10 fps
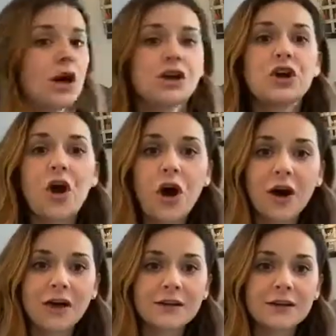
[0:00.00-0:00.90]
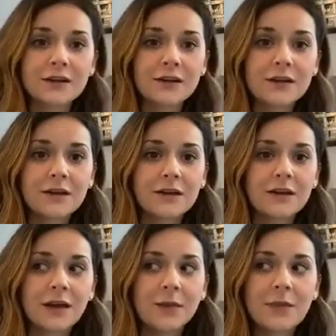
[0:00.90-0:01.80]
God
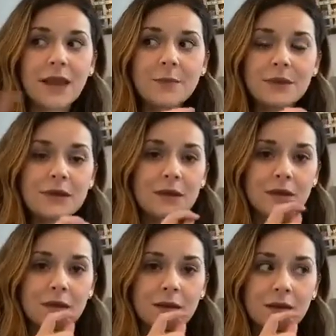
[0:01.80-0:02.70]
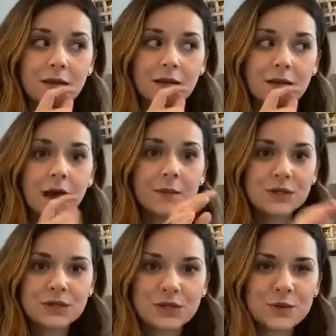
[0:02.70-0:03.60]
may be
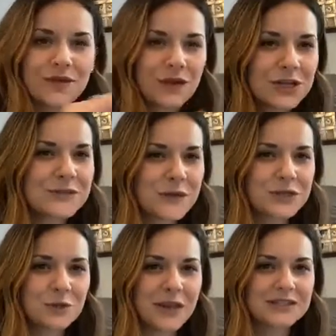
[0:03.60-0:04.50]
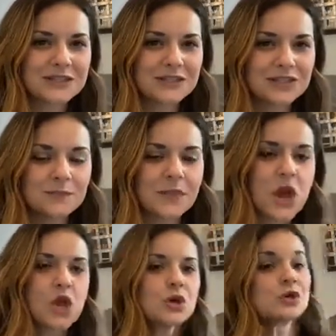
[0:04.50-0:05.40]
coming to you with a very special message.
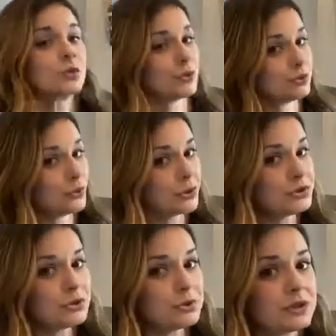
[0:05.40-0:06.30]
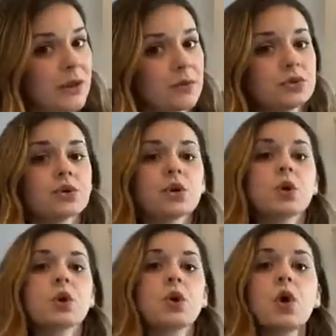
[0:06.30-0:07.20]
So what you're going to do, Samuel, is you're going to
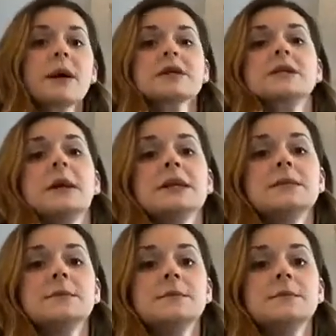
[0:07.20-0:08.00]
go back to bed.